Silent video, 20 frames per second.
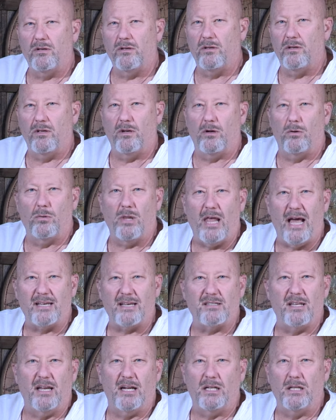you know,
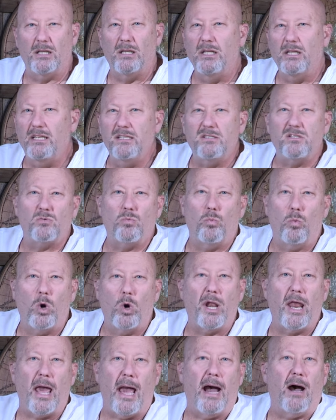lasted at least
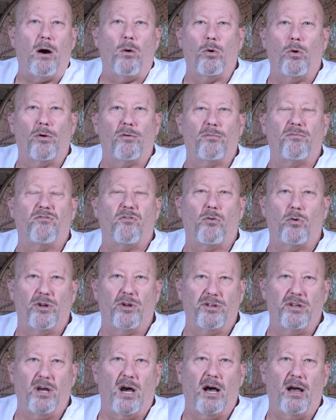1 hour for a
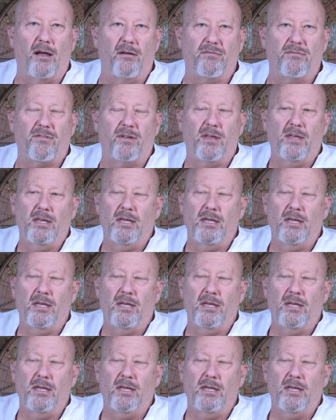dive.